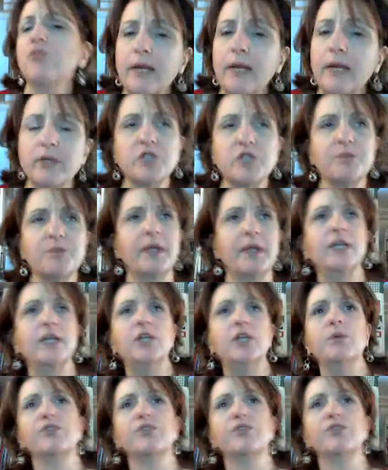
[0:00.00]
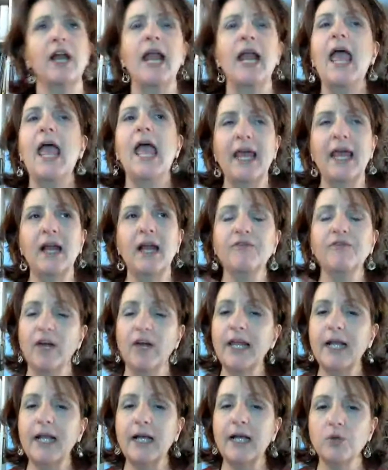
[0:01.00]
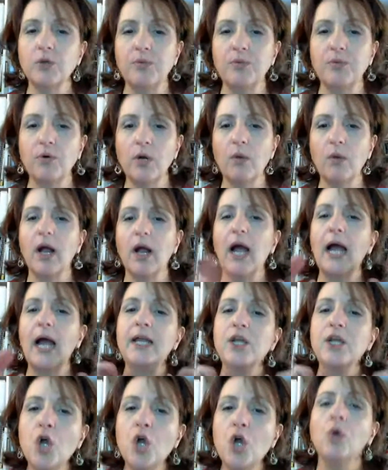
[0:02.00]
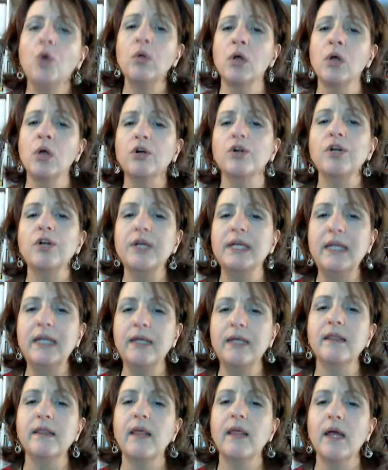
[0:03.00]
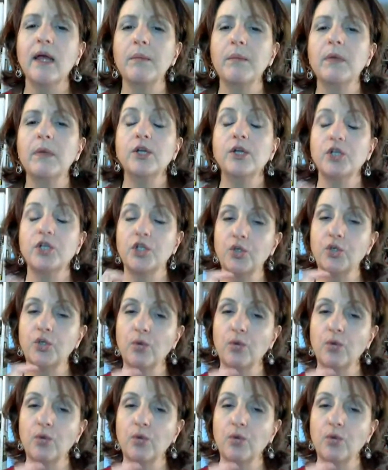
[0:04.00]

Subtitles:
to explain, and you would try, and I finally got to a point where I no longer needed them to